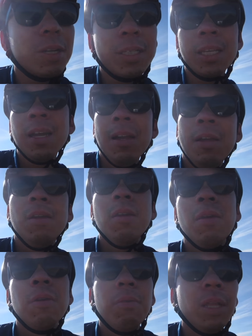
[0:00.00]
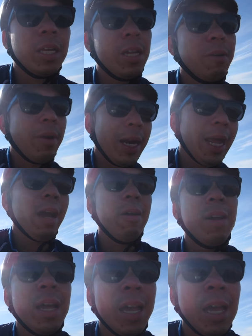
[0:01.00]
looks really good right now.